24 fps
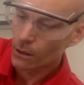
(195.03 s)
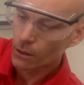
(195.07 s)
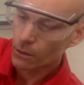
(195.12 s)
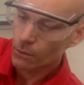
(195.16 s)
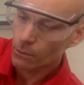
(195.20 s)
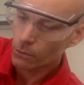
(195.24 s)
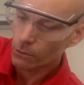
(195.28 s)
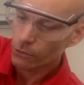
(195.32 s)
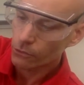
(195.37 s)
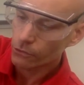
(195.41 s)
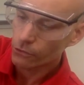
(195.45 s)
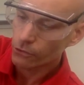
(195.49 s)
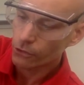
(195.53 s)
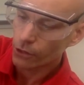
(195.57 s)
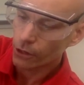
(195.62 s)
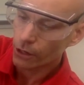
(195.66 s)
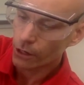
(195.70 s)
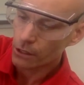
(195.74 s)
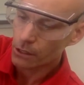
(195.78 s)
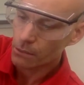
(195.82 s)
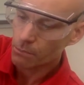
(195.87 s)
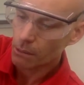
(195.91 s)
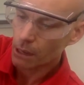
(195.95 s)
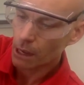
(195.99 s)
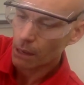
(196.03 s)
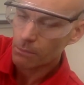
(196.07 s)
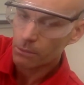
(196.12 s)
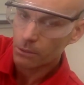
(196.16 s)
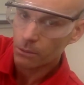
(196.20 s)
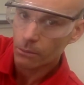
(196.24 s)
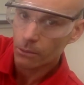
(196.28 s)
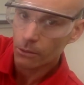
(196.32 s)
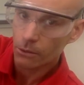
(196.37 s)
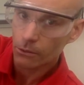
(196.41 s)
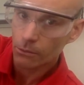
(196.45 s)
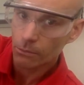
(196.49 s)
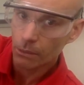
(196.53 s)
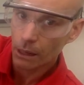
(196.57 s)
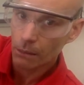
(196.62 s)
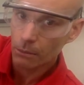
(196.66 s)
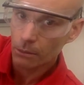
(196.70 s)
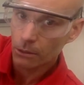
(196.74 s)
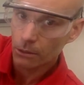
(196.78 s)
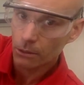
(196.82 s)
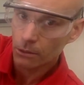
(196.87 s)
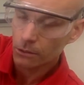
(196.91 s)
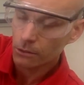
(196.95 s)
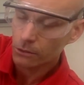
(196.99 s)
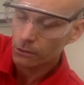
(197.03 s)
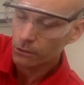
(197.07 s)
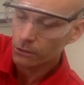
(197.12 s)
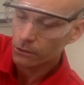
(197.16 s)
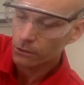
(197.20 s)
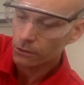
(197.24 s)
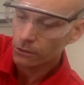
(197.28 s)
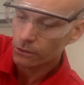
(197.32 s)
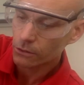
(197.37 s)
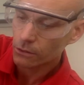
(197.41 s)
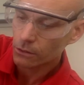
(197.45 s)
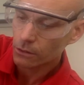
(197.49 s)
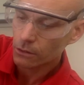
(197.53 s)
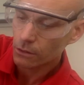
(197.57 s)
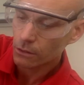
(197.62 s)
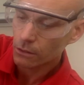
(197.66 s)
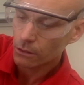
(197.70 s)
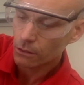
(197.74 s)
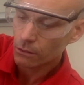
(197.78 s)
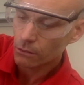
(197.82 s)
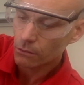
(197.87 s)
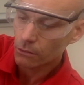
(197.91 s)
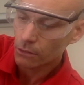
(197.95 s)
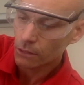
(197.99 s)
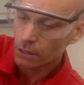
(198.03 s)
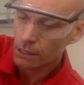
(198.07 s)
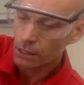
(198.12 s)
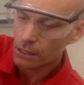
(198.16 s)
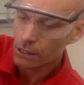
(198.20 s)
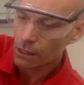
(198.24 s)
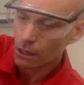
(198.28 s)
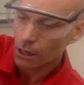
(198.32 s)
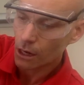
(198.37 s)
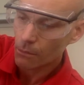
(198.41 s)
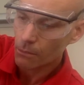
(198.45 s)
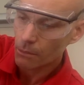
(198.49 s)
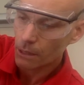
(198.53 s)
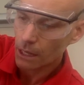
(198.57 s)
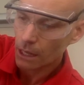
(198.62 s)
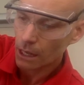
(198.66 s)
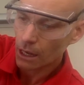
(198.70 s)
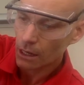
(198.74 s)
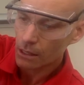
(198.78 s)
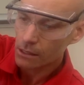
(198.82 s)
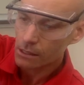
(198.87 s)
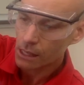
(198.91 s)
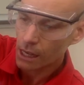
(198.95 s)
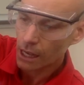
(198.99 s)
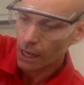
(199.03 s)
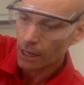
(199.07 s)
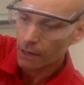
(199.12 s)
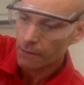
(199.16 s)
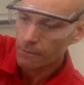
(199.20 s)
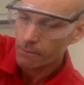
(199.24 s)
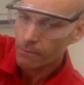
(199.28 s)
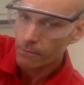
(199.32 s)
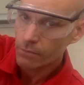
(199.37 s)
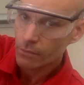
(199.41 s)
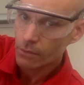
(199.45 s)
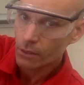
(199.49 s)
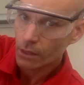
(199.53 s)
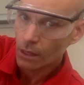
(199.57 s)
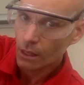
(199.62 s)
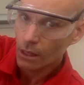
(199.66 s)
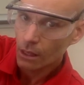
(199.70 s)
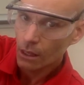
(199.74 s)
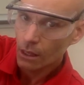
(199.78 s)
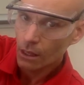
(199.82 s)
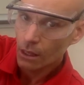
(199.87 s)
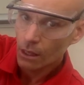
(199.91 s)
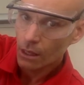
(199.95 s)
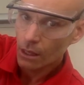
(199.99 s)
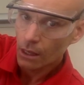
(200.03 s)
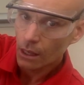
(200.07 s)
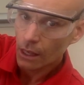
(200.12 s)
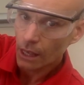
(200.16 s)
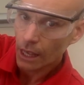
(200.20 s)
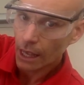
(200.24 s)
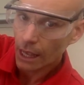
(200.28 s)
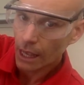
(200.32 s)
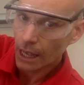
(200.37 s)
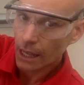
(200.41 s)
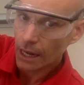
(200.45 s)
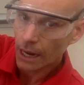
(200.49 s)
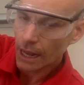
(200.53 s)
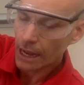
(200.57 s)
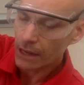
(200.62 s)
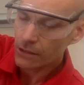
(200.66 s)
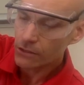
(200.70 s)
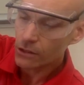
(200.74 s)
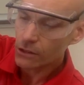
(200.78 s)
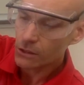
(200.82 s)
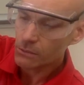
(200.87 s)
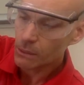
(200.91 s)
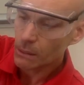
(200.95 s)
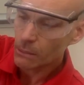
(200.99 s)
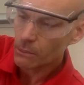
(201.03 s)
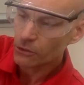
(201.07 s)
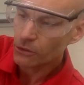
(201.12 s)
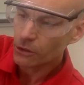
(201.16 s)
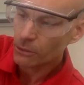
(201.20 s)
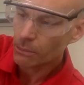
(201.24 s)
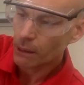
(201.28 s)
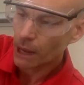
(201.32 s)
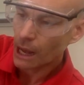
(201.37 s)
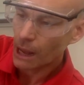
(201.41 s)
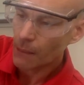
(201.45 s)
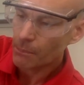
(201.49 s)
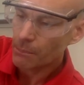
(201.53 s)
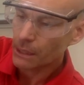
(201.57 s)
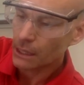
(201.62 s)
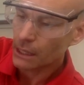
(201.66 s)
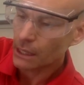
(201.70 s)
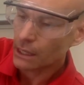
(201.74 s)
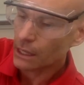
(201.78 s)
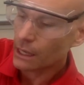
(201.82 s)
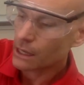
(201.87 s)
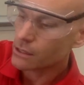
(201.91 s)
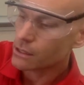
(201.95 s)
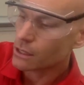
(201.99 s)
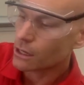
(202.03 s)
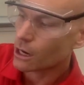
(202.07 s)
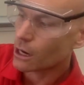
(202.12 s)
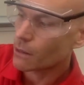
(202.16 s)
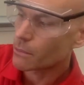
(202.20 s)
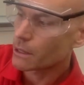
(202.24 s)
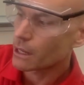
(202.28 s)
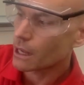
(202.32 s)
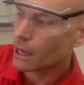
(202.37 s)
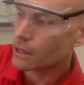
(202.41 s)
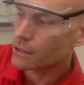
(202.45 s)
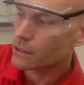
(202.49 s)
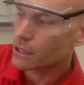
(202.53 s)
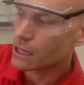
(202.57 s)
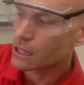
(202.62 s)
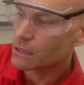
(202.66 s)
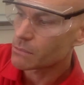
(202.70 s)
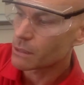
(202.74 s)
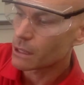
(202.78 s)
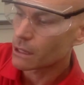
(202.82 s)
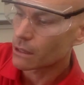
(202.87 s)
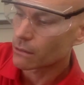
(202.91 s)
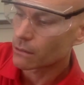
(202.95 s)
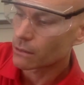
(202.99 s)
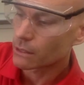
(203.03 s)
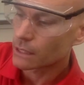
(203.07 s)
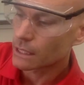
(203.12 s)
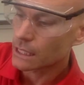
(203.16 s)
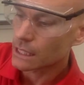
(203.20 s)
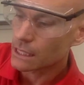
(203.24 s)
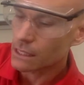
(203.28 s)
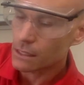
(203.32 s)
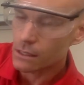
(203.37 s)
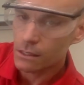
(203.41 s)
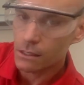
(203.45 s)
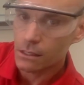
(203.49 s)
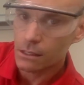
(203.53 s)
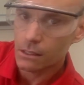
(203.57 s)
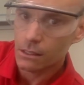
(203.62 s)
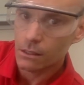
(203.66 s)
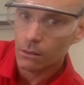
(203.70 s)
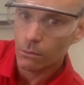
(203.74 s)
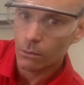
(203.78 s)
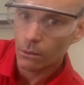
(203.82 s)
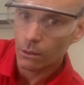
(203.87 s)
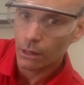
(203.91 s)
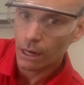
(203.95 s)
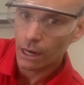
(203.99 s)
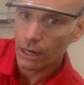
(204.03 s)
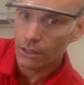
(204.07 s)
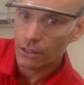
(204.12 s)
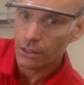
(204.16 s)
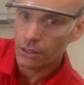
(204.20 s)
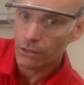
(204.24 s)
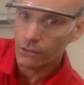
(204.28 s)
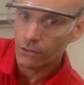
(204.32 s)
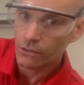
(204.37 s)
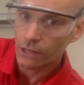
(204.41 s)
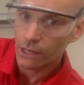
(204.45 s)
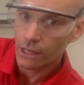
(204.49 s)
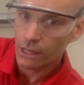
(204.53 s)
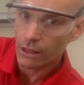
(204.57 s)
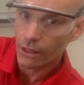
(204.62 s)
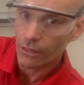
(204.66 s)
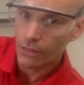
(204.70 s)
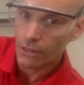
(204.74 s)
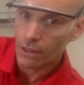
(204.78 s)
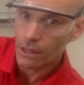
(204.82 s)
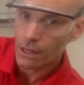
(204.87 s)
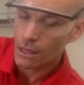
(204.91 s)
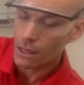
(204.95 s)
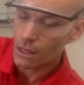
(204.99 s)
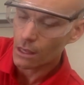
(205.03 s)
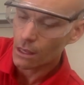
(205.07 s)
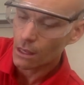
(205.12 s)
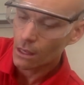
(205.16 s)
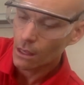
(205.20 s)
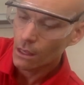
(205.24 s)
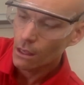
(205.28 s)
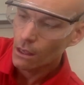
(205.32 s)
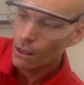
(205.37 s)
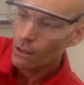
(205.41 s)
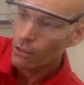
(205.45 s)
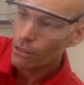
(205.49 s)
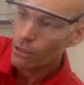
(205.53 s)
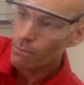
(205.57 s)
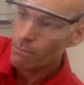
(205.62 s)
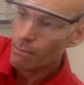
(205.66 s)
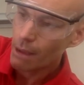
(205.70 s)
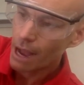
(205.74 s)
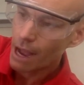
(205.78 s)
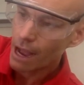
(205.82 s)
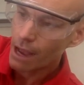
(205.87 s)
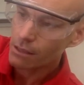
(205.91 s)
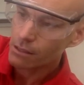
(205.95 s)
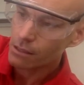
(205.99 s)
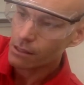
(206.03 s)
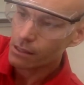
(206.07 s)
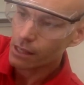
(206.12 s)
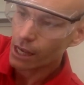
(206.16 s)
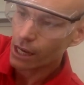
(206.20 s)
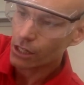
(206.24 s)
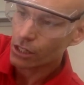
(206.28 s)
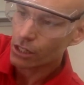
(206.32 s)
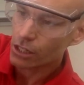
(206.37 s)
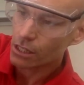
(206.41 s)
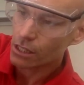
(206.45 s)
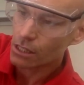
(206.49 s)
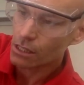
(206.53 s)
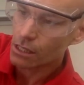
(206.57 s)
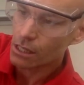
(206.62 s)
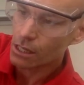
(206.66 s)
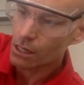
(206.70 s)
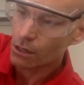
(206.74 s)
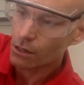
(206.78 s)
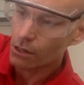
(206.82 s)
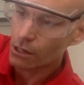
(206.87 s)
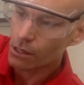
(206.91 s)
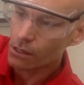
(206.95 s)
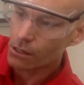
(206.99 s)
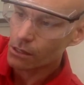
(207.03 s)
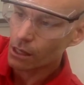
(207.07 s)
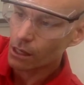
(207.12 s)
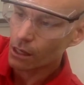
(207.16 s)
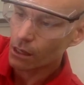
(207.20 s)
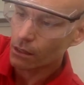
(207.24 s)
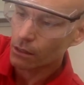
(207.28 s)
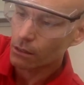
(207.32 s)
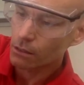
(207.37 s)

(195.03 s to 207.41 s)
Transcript: We'll stir it to pop some of those bubbles, release the carbon dioxide. And as those bubbles are popping, as the carbon dioxide is being released, we're actually seeing that the mass is actually decreasing.